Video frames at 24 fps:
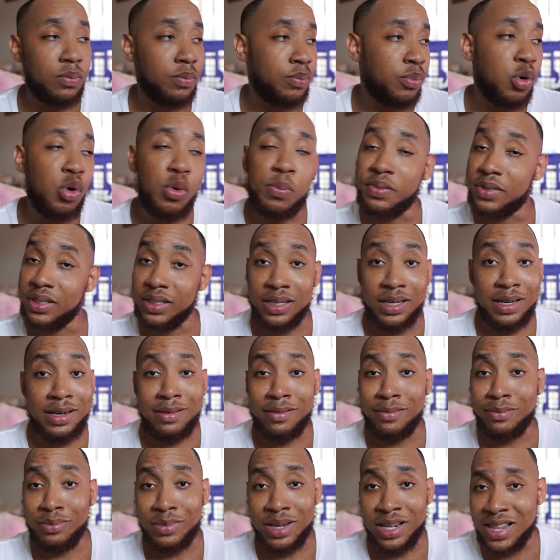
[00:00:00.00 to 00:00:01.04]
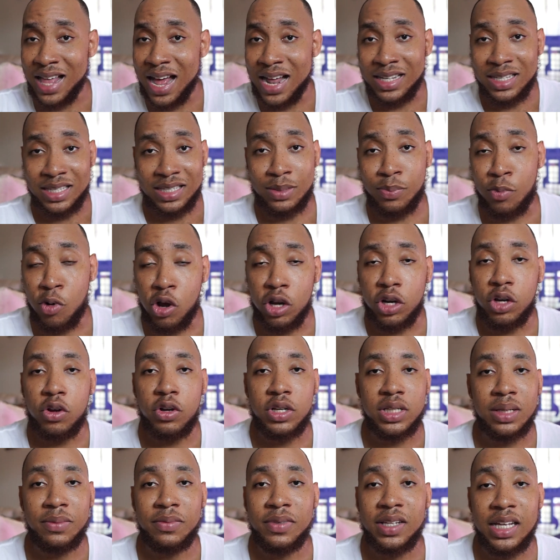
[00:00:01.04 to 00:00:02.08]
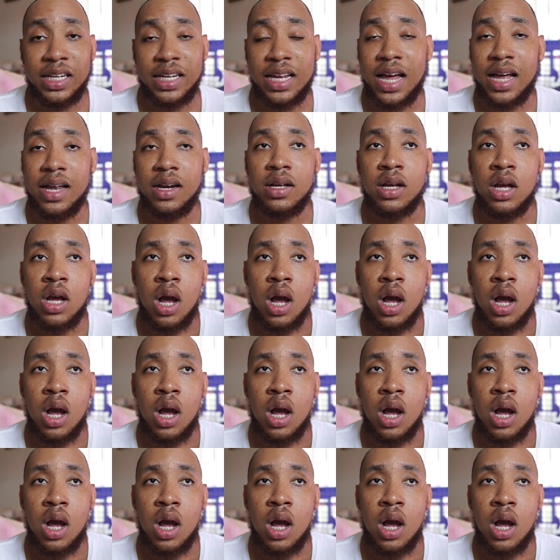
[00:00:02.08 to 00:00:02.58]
pooped in that spot or something like that.